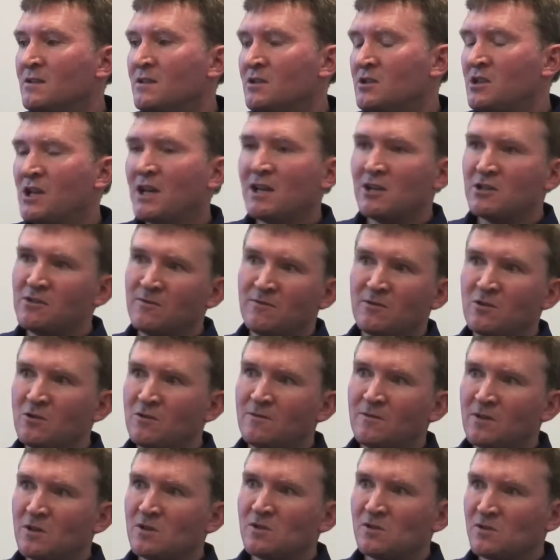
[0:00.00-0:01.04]
challenge of
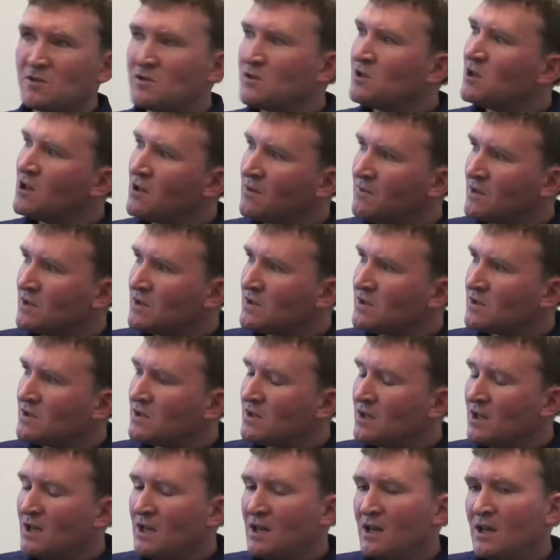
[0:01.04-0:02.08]
universal service,